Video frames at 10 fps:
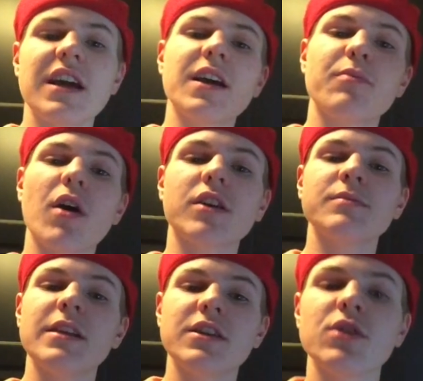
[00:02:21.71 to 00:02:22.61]
take
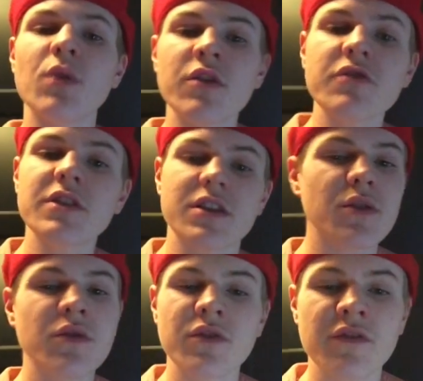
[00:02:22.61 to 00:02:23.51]
approximately 200 to
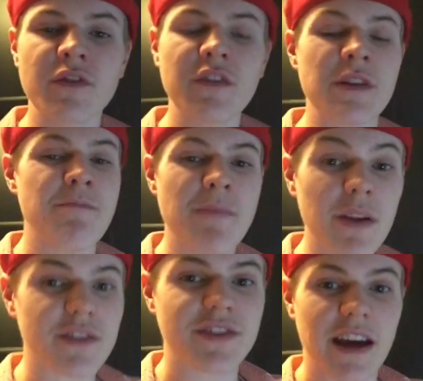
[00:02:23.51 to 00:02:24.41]
250
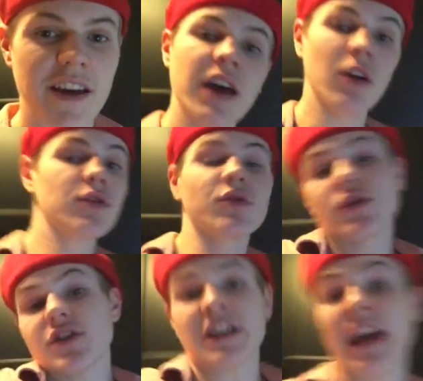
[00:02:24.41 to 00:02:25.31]
milliseconds. And also,
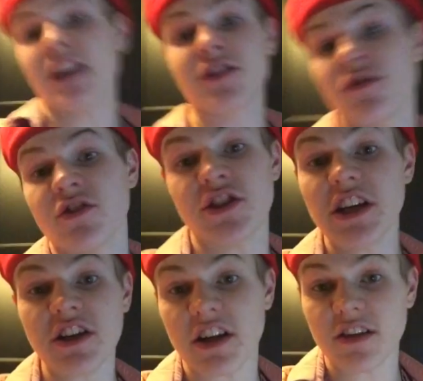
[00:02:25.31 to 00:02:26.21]
just in case you're a
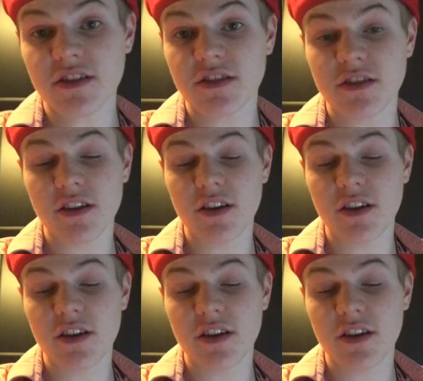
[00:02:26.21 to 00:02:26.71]
genius,